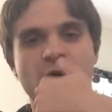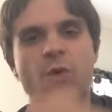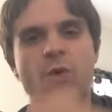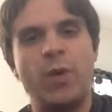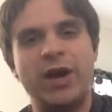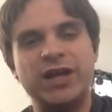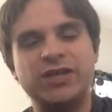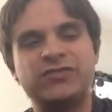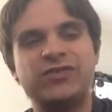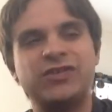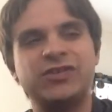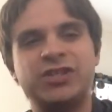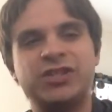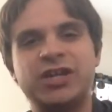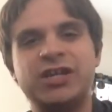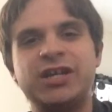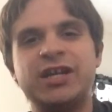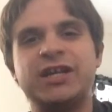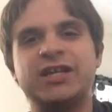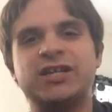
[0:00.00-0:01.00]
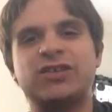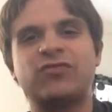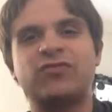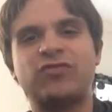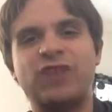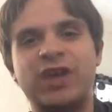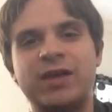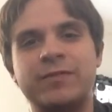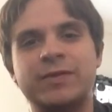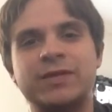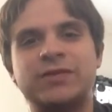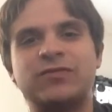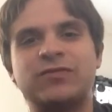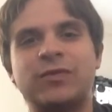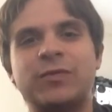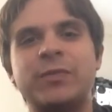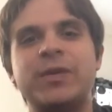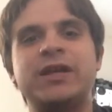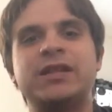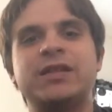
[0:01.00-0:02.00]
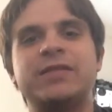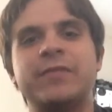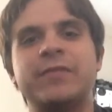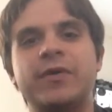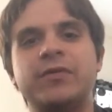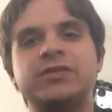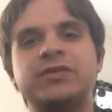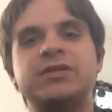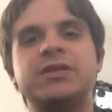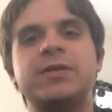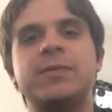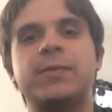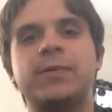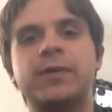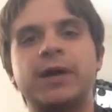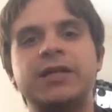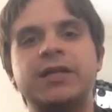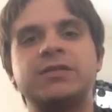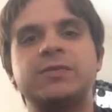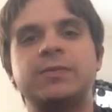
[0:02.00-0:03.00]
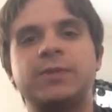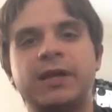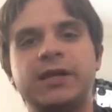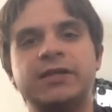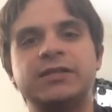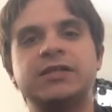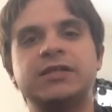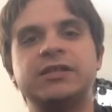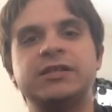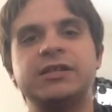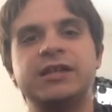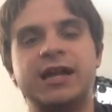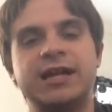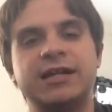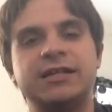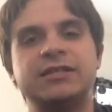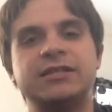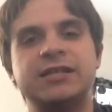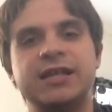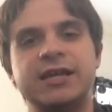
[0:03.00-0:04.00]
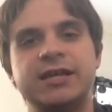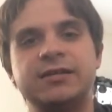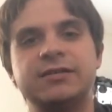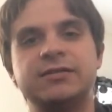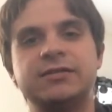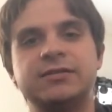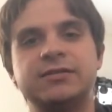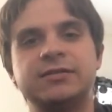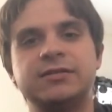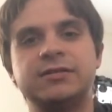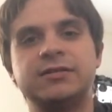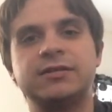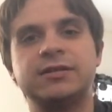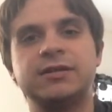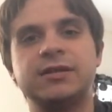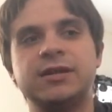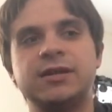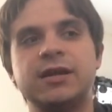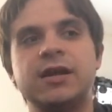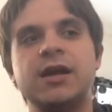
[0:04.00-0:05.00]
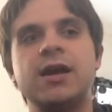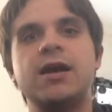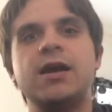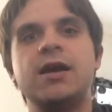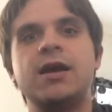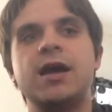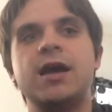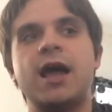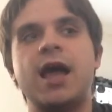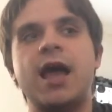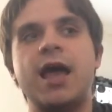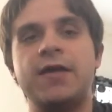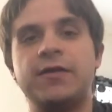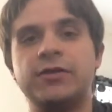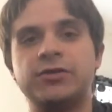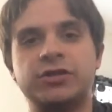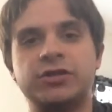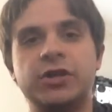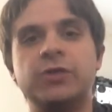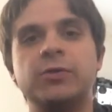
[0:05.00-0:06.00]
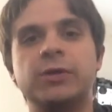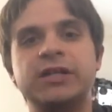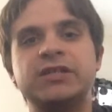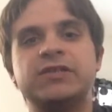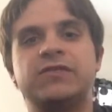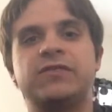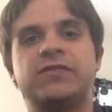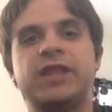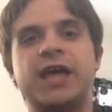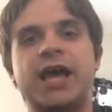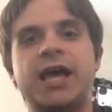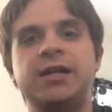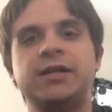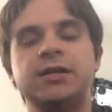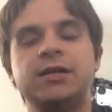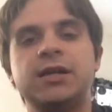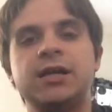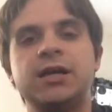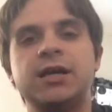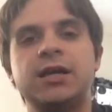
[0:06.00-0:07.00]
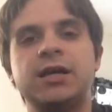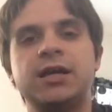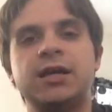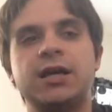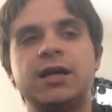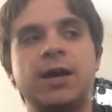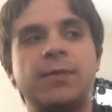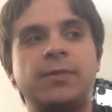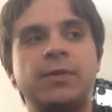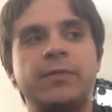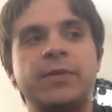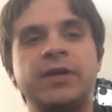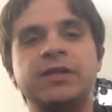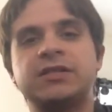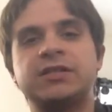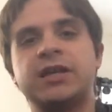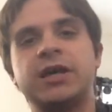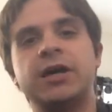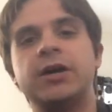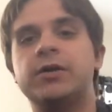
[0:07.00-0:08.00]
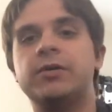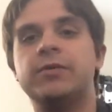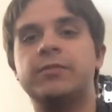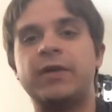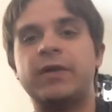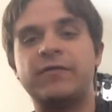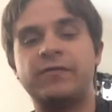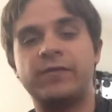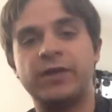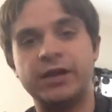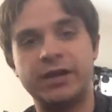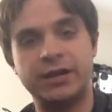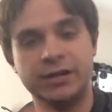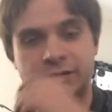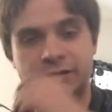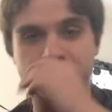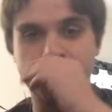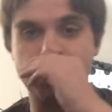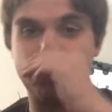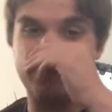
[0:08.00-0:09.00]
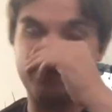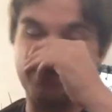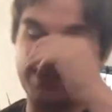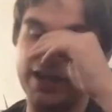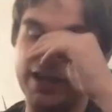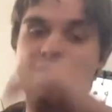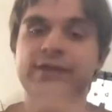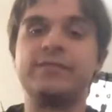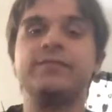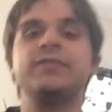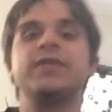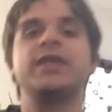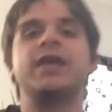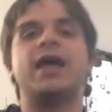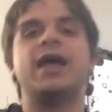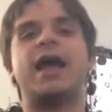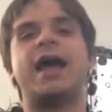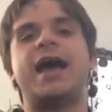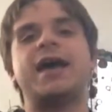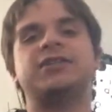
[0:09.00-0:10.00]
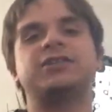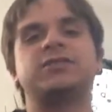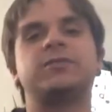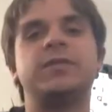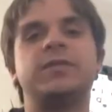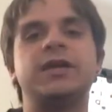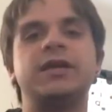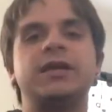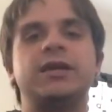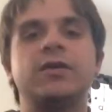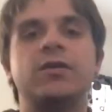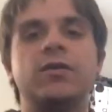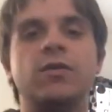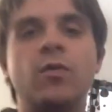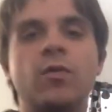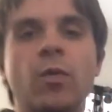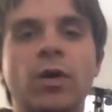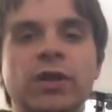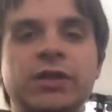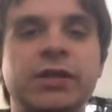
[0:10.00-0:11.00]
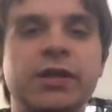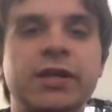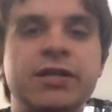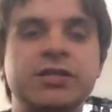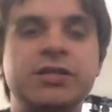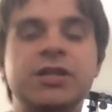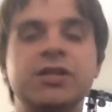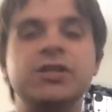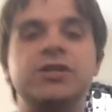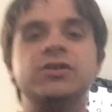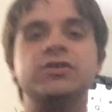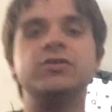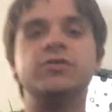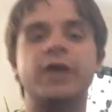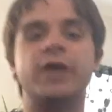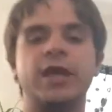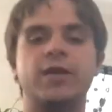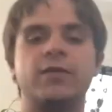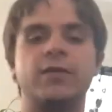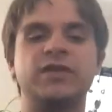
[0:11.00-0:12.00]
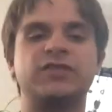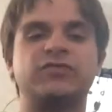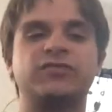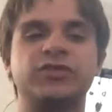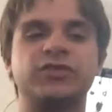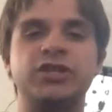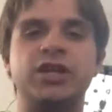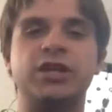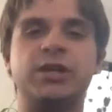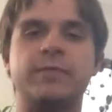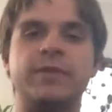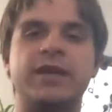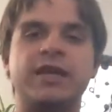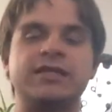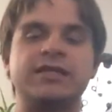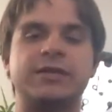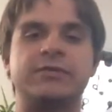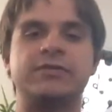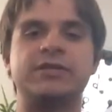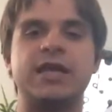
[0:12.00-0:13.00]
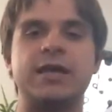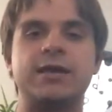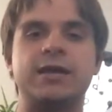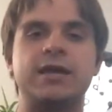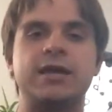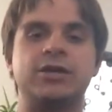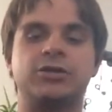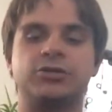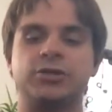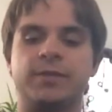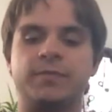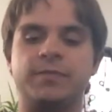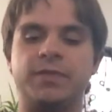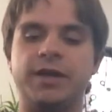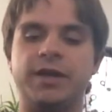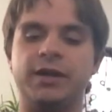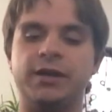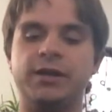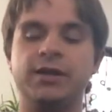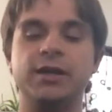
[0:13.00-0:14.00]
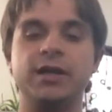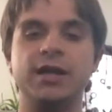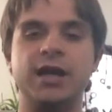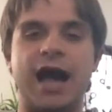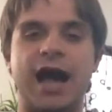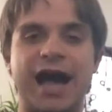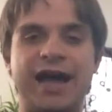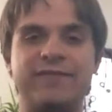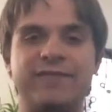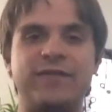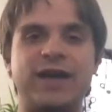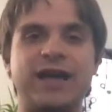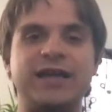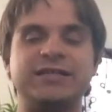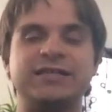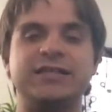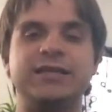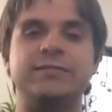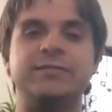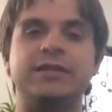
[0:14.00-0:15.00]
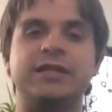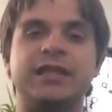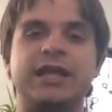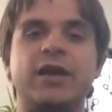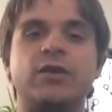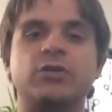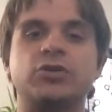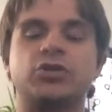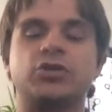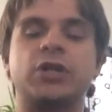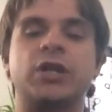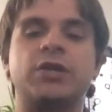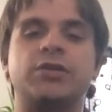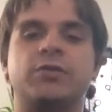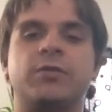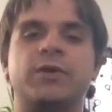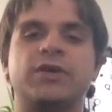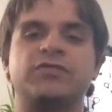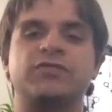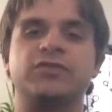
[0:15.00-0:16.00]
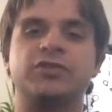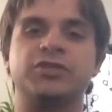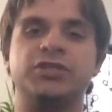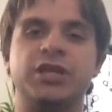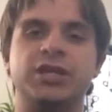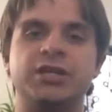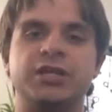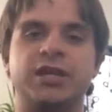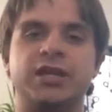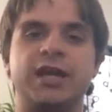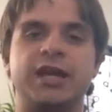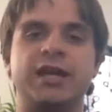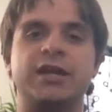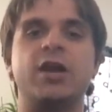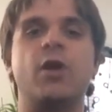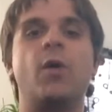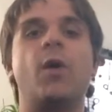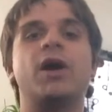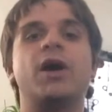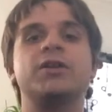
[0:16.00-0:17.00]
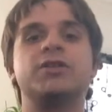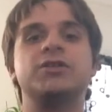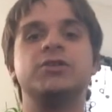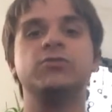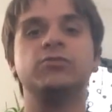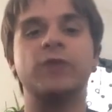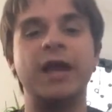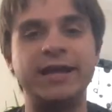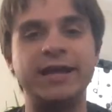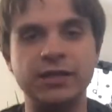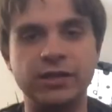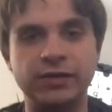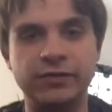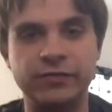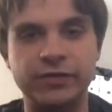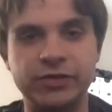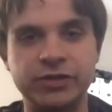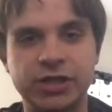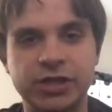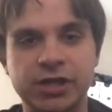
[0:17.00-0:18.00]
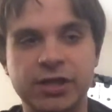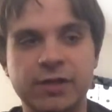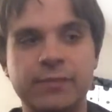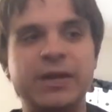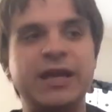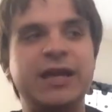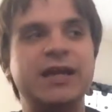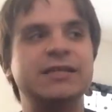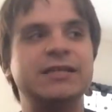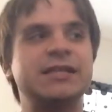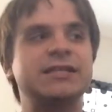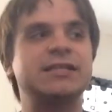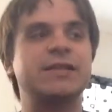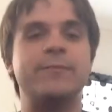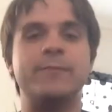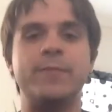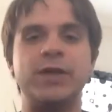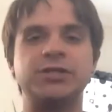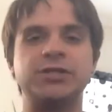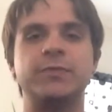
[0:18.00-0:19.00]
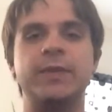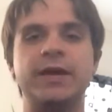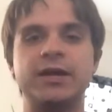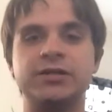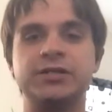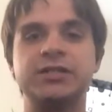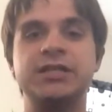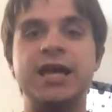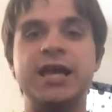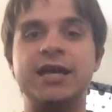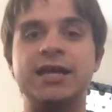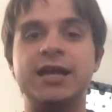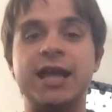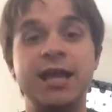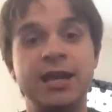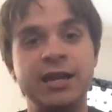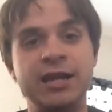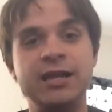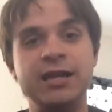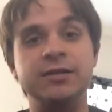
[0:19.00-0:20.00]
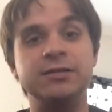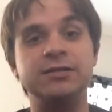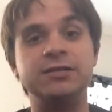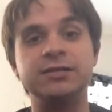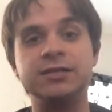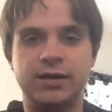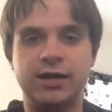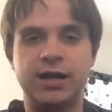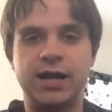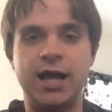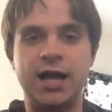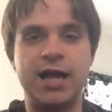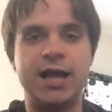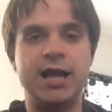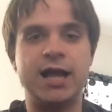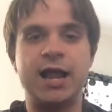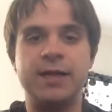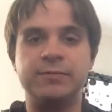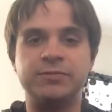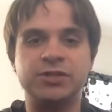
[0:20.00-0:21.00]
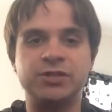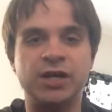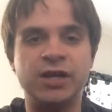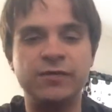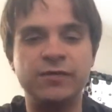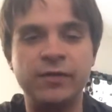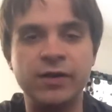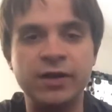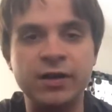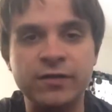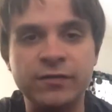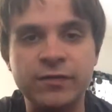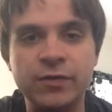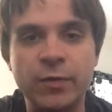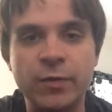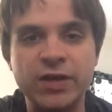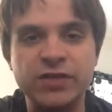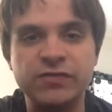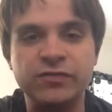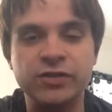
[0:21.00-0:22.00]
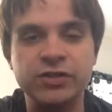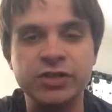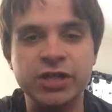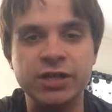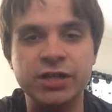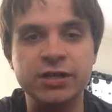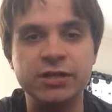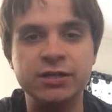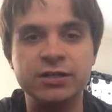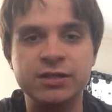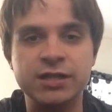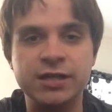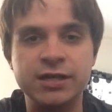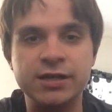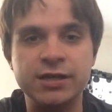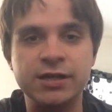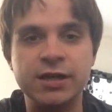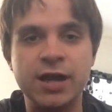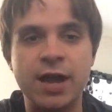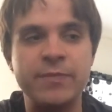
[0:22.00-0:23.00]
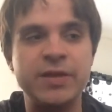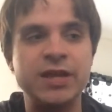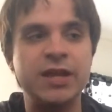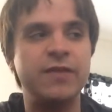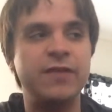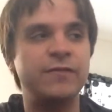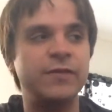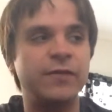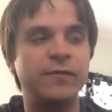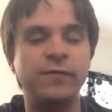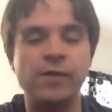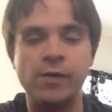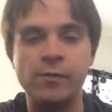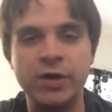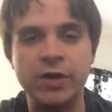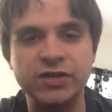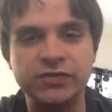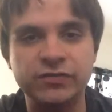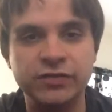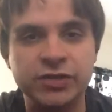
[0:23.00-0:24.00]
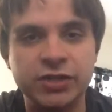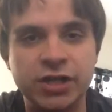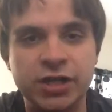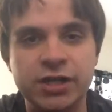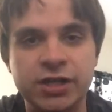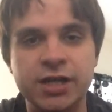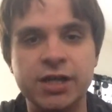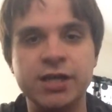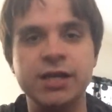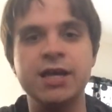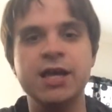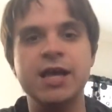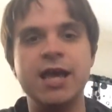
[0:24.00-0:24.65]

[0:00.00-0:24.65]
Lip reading: West Virginia is famous for being the most depressed place in the United States. And there's good reason for that. A couple of months ago, my friend and his girlfriend asked me what there is to do in West Virginia because they were taking a trip there. I advised them that they go straight through West Virginia and go on to regular Virginia because it's a much better state. And it is. I'm sorry for any of you West Virginians there. I mean, if you're from West Virginia